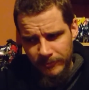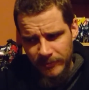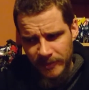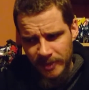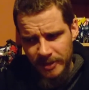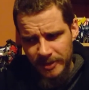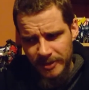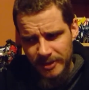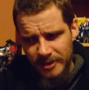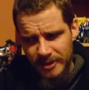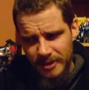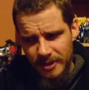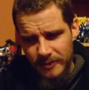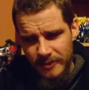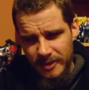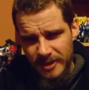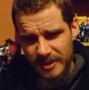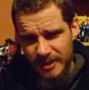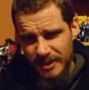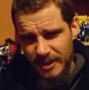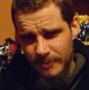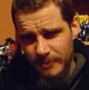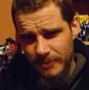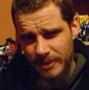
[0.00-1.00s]
let's see if
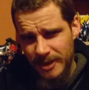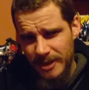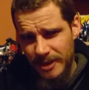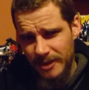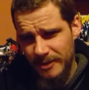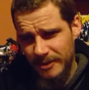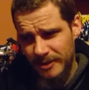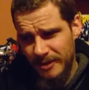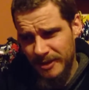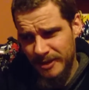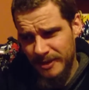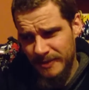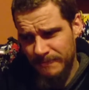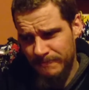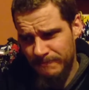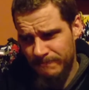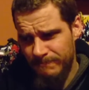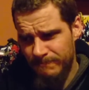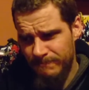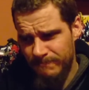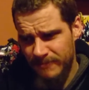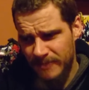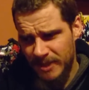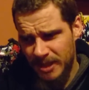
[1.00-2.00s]
he's any better than his
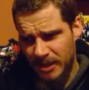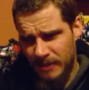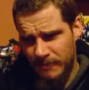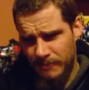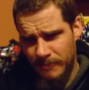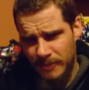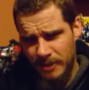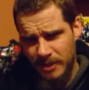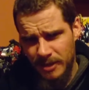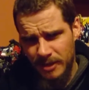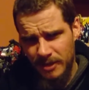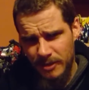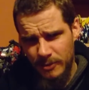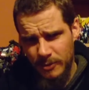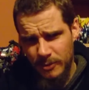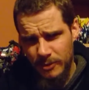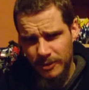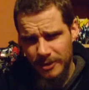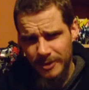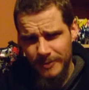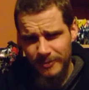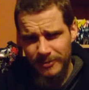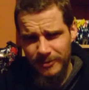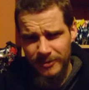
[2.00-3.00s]
Combiner
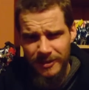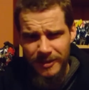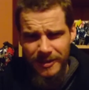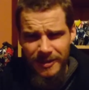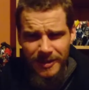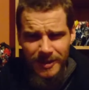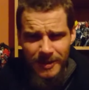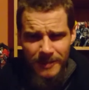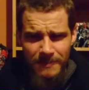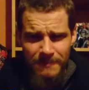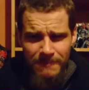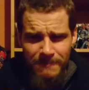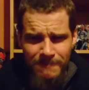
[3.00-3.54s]
Wars brother.